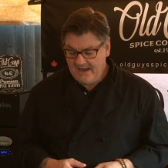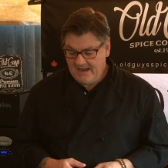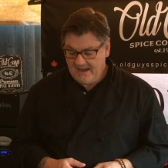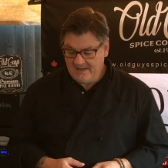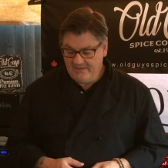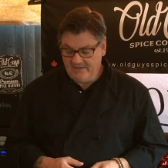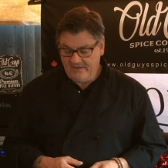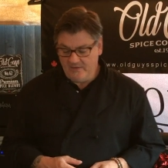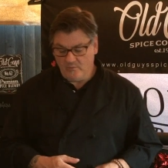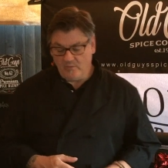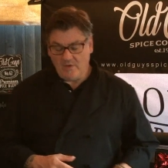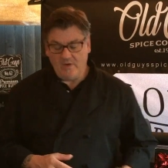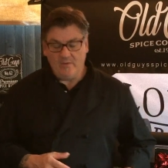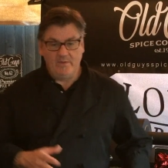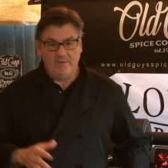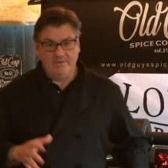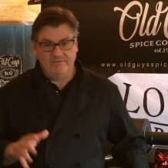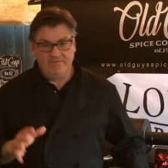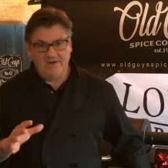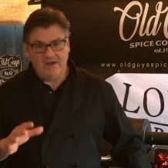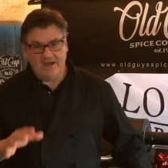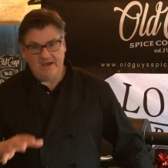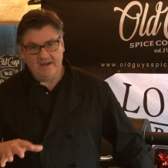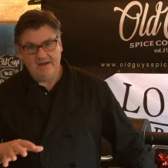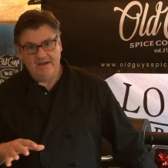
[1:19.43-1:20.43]
And then what
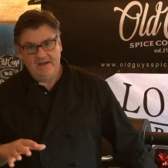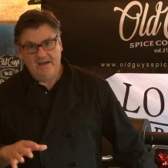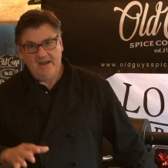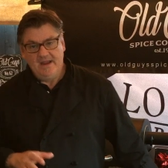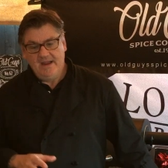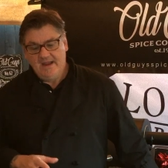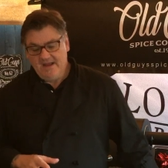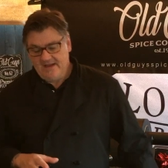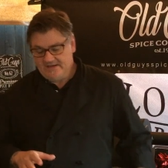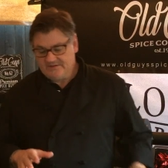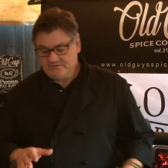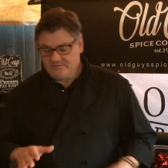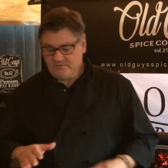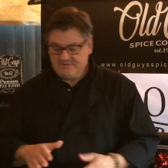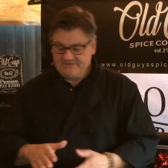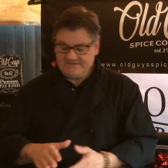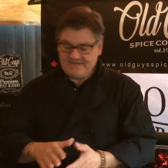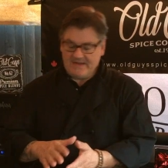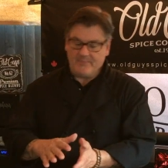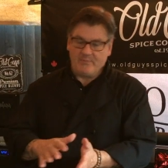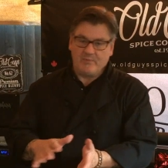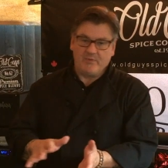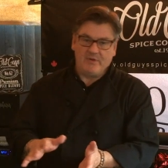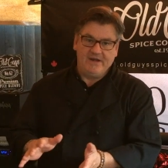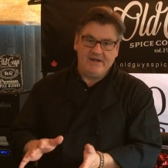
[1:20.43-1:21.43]
we've done is we
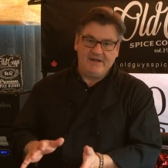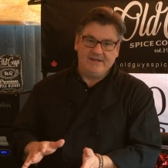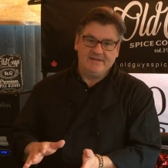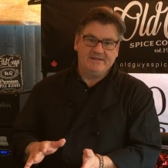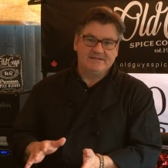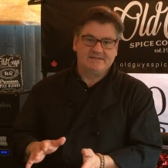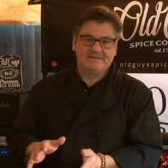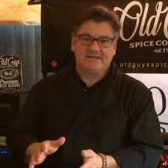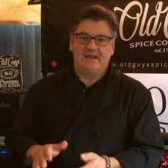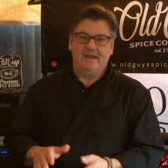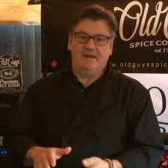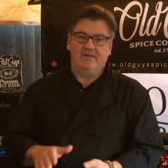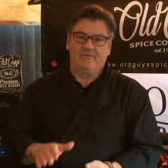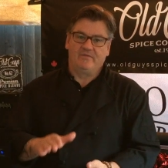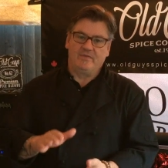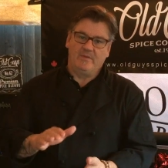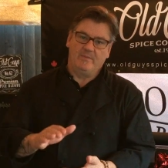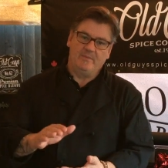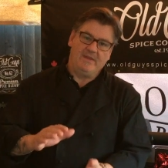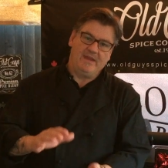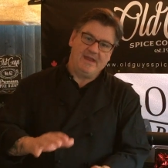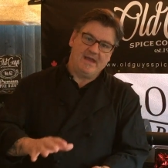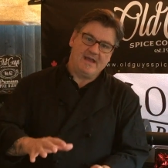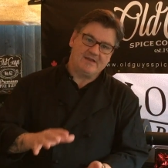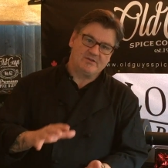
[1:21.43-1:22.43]
separated the skin
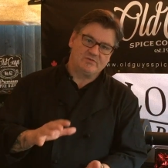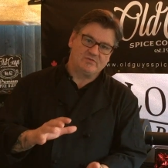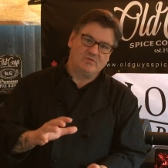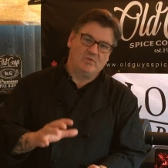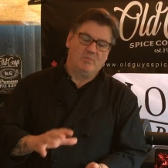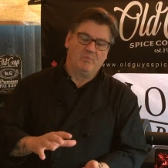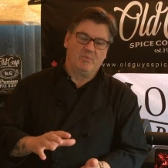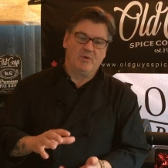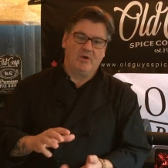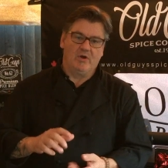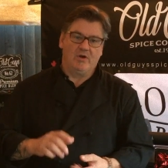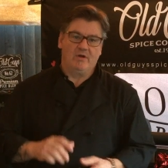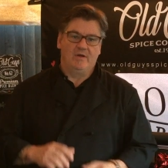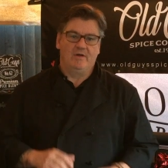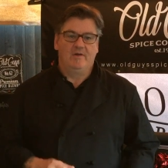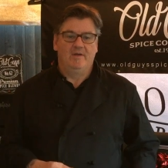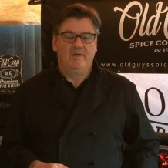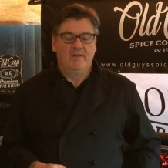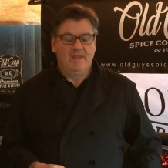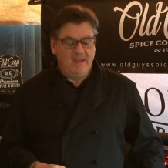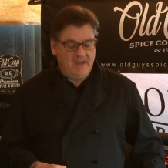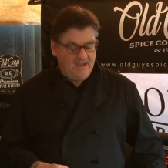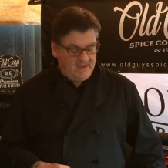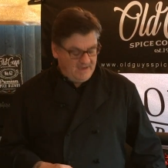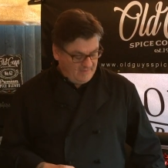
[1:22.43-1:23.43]
from the actual bird.
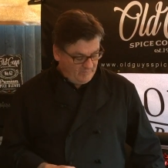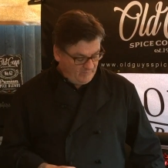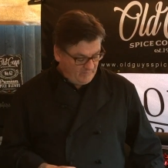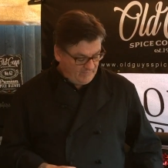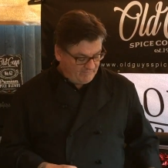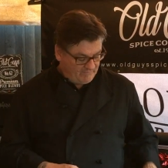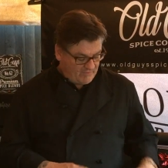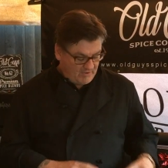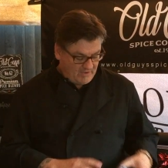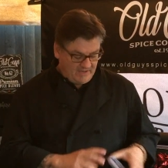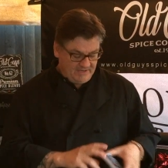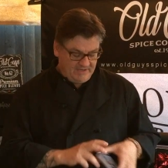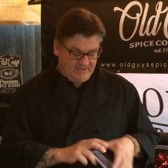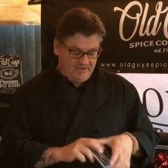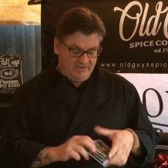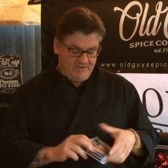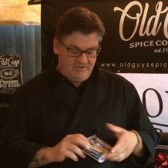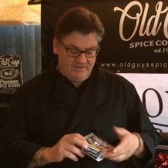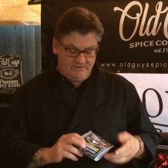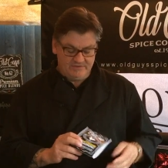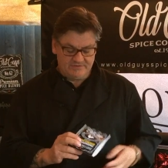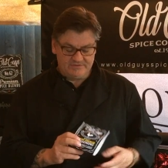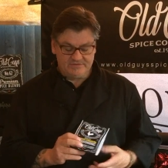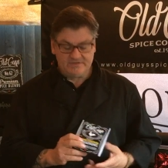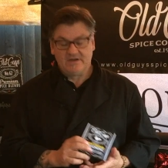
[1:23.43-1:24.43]
And we've gone and
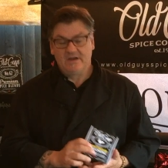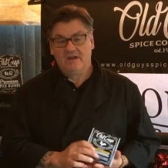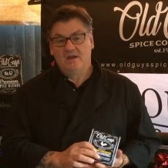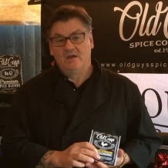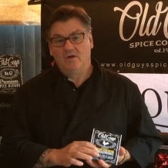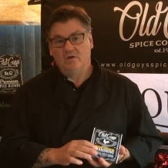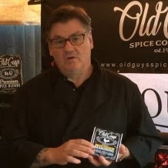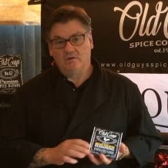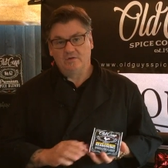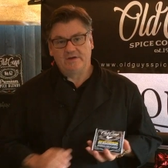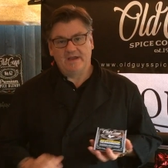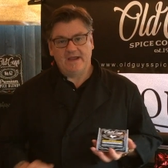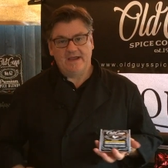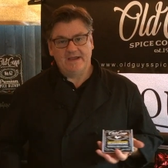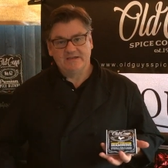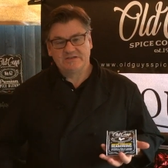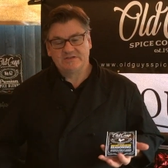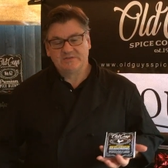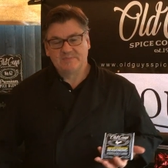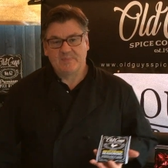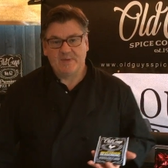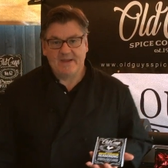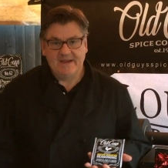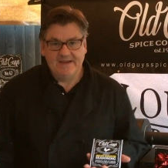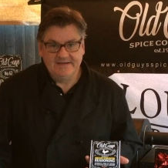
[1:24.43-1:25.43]
used Old Guy
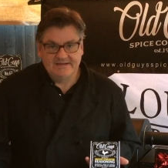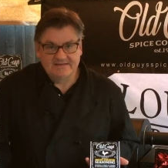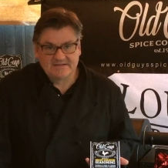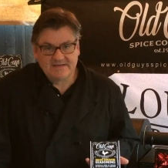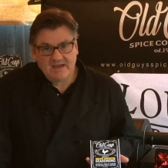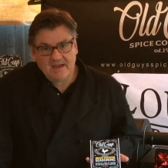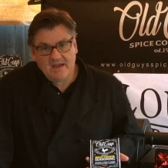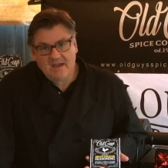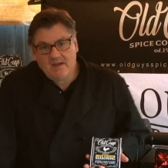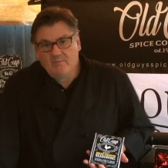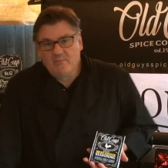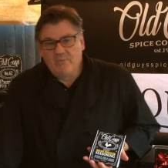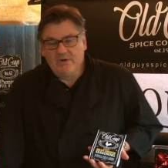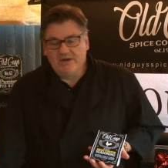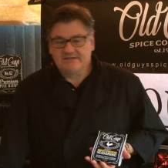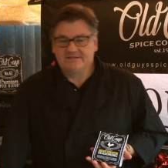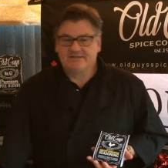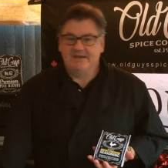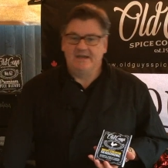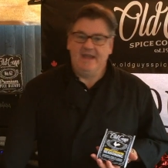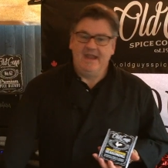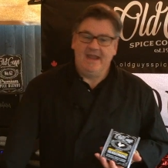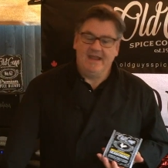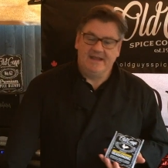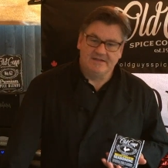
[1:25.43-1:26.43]
Spice breast
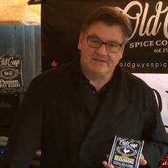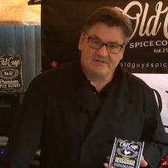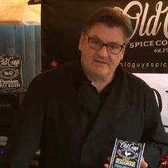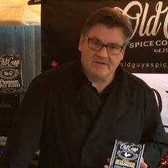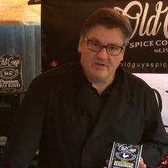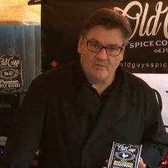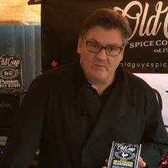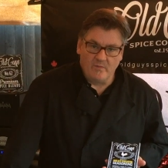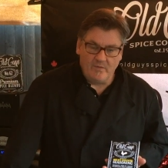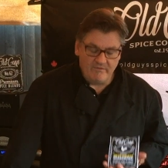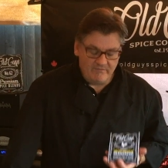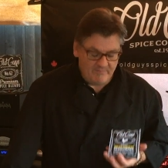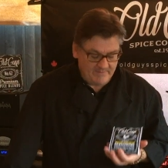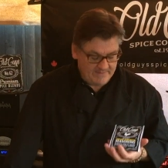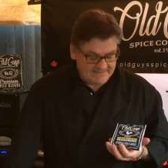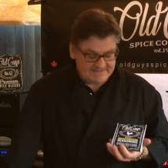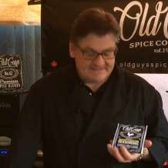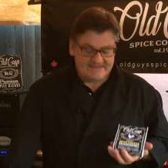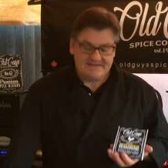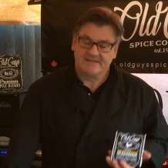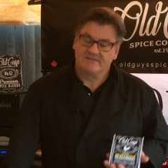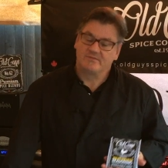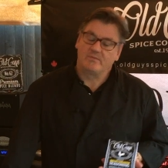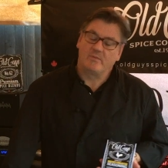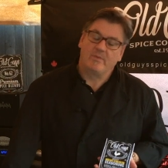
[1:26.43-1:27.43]
enhancer. We've mixed
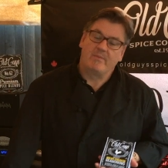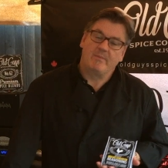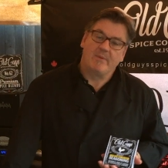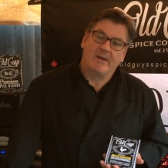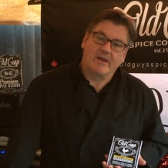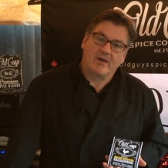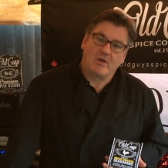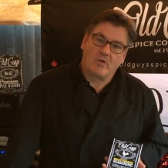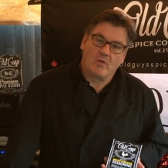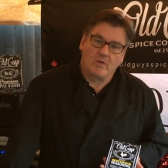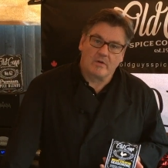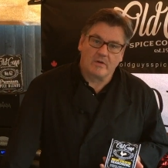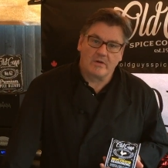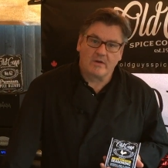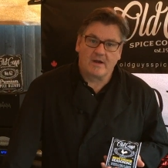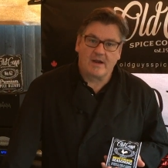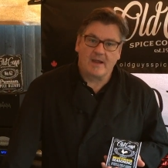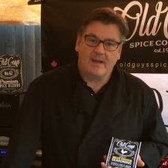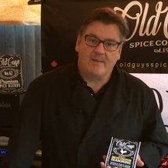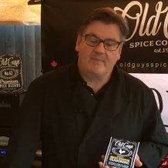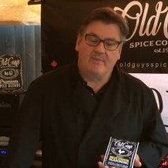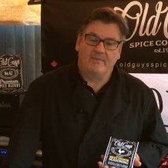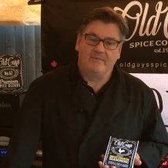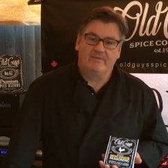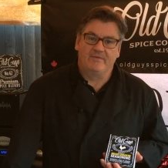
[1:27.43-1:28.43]
this with about 1/4
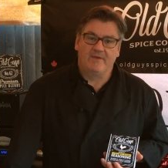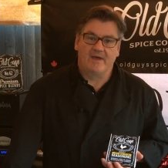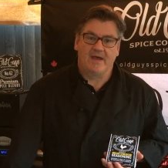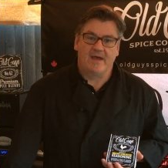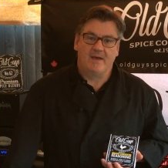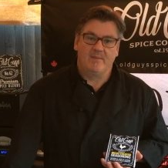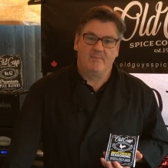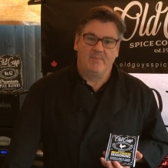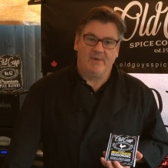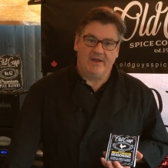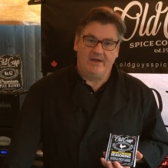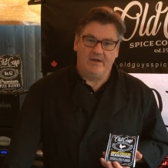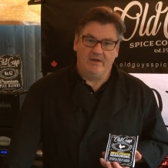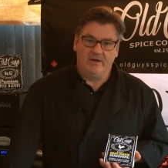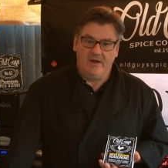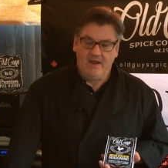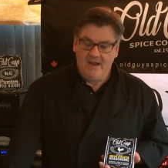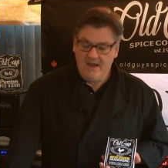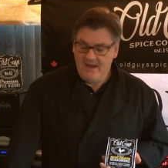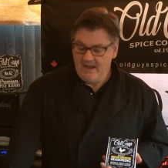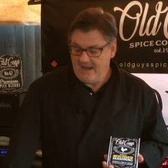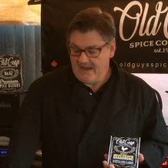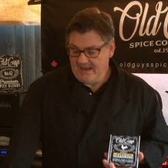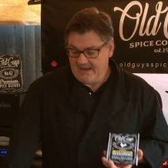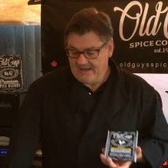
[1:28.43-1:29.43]
cup of butter
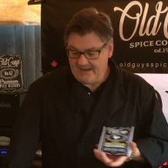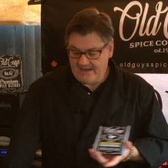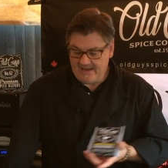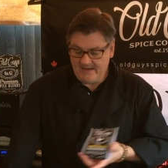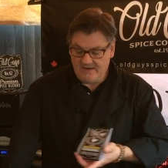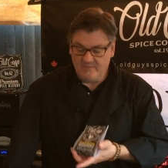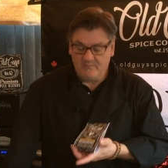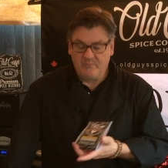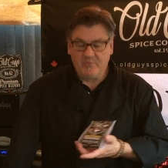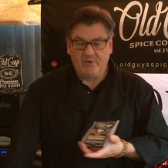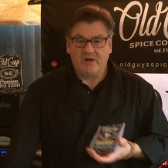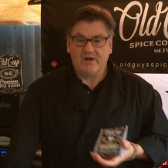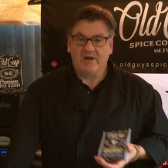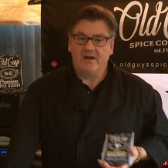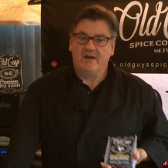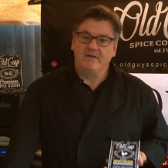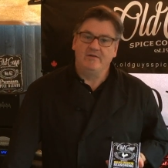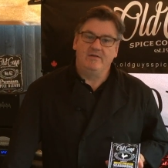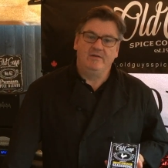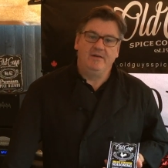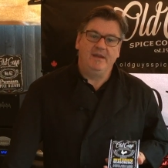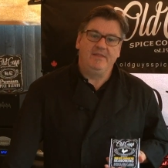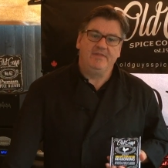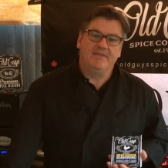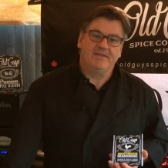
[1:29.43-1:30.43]
and put it
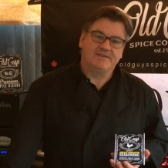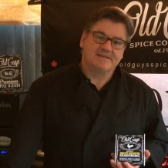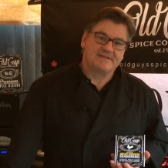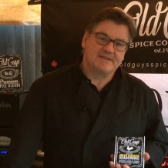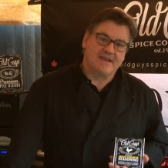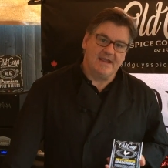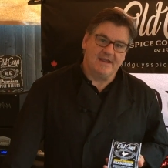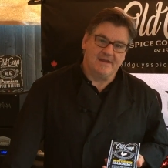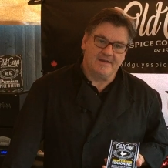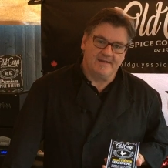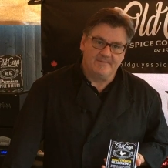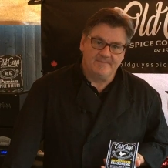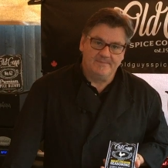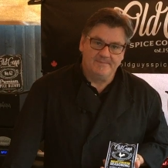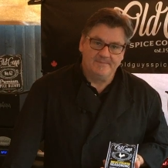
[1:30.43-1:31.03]
underneath the skin.